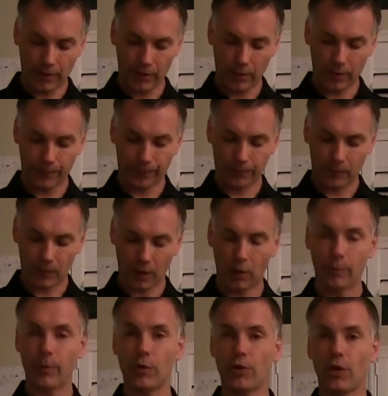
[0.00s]
So I
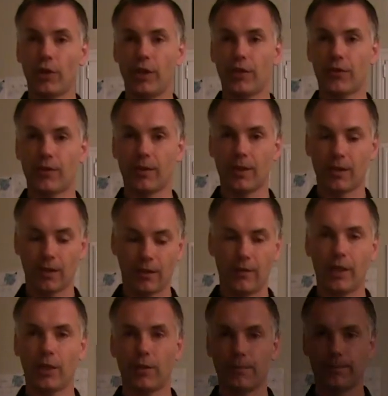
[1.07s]
hope you enjoyed this.
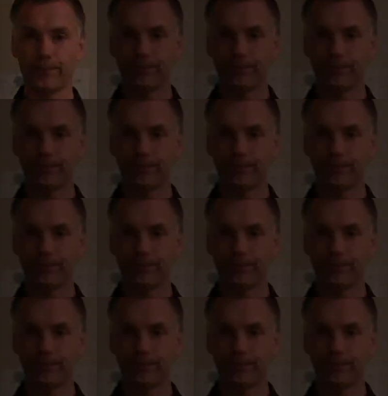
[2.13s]
Thank you.